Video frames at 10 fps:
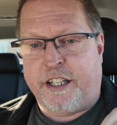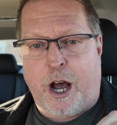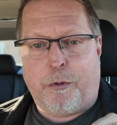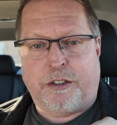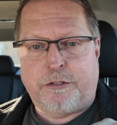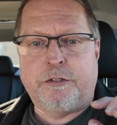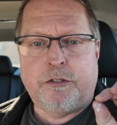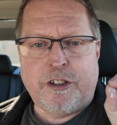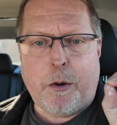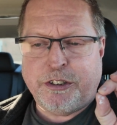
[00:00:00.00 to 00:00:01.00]
on that one.
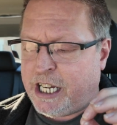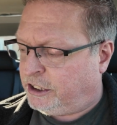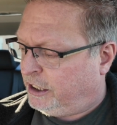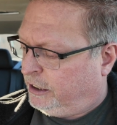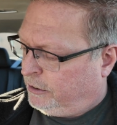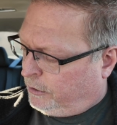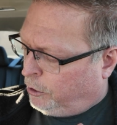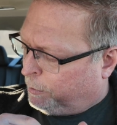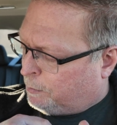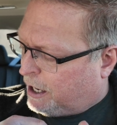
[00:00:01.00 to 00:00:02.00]
That one's actually a
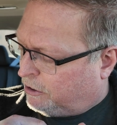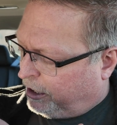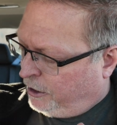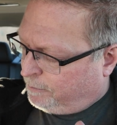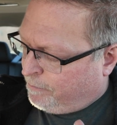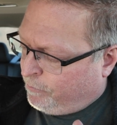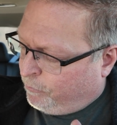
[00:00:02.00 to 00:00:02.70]
little bit better there.